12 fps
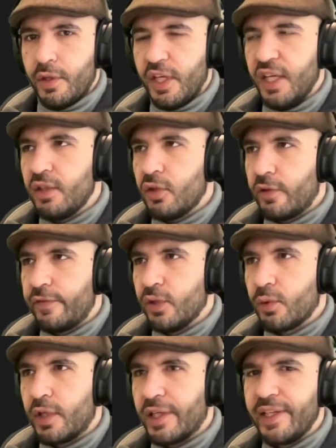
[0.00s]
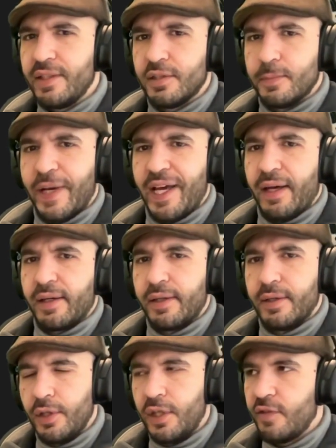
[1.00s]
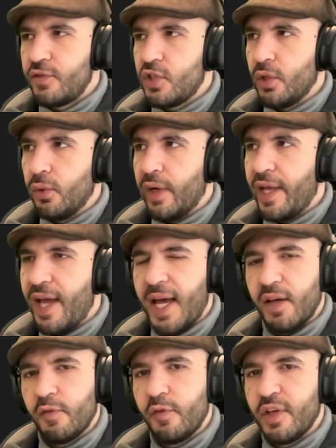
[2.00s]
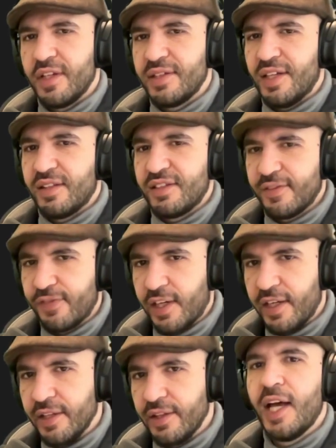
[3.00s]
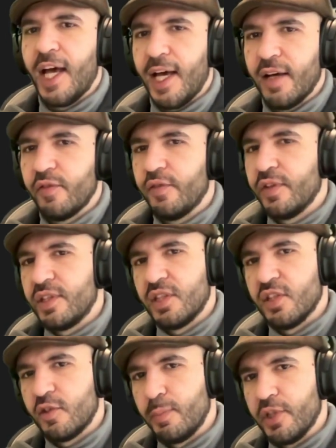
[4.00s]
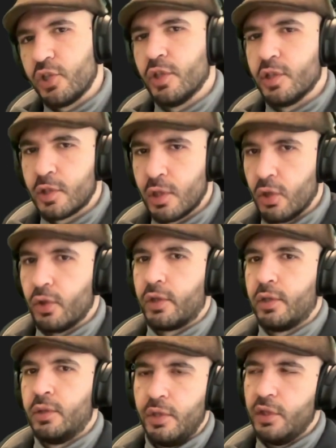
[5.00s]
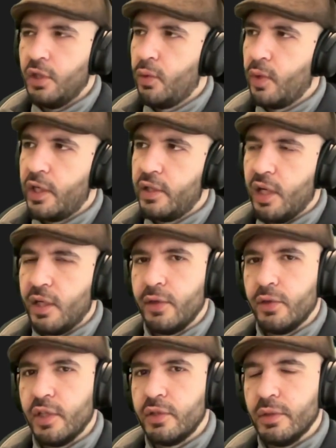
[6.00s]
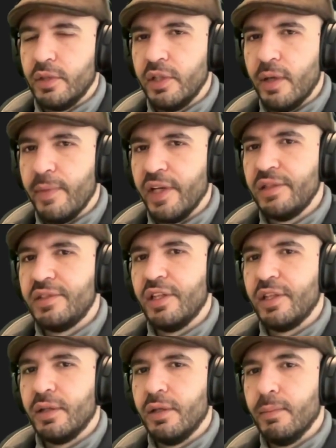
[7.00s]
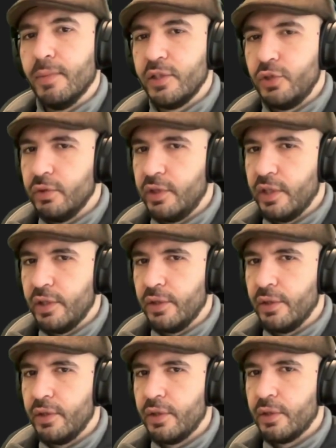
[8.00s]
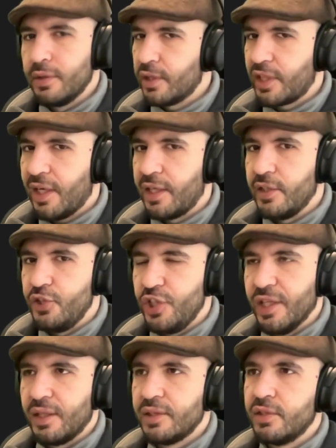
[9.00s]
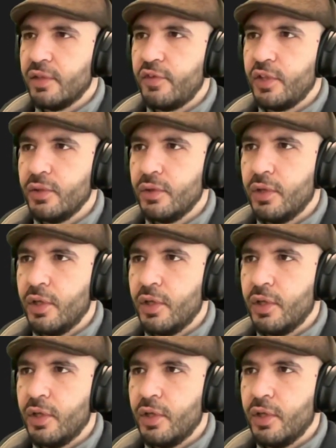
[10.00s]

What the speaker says: The interviewer leans back, gives you a half satisfied, half suspicious look. They don't want to tell you that you did amazing, but you did. They're kind of jealous of you.